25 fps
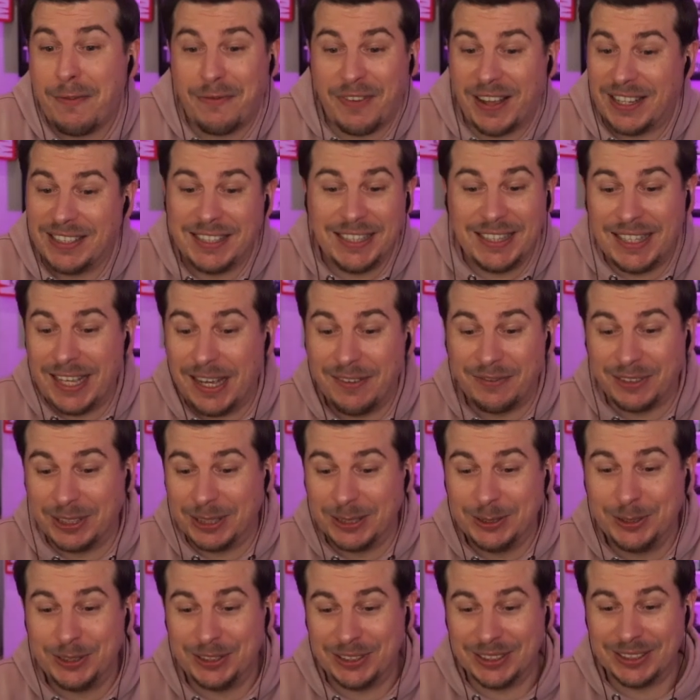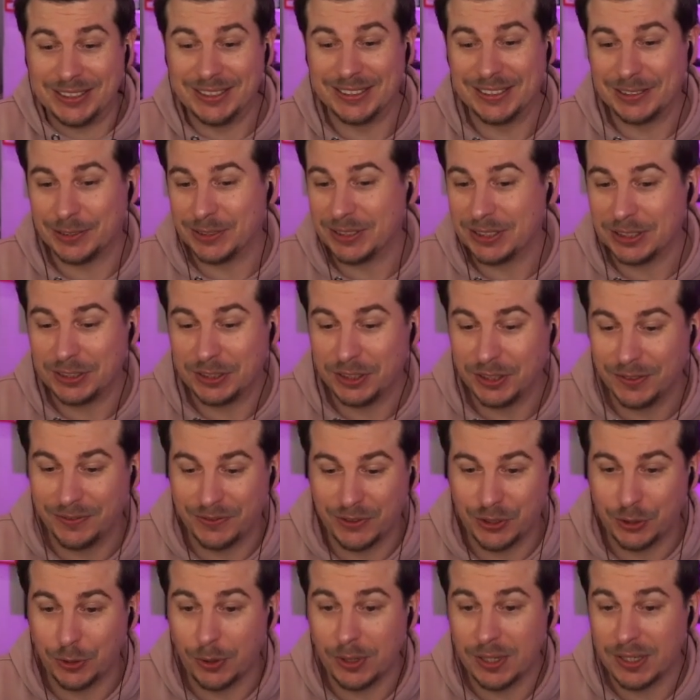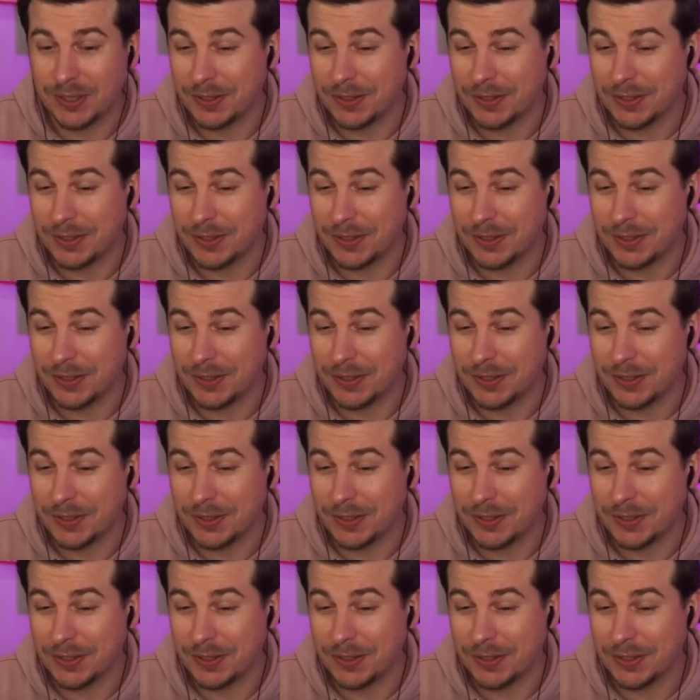any of the evolutions, so it's a tough choice.